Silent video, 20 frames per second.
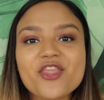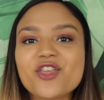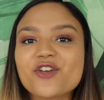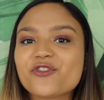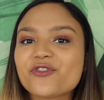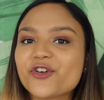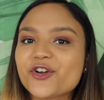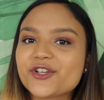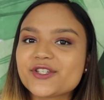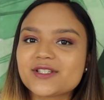The
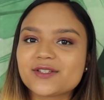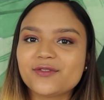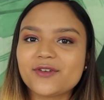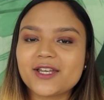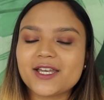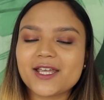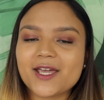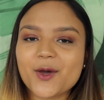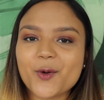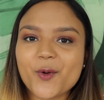first
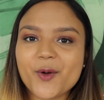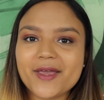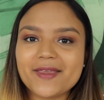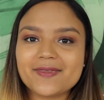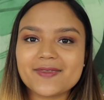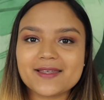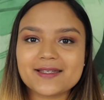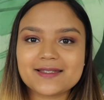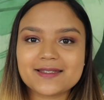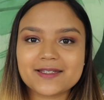video
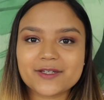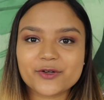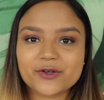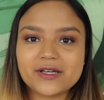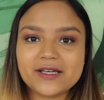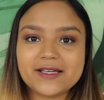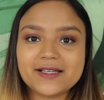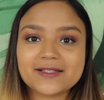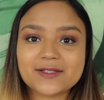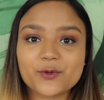in this
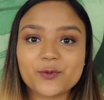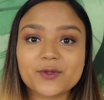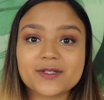series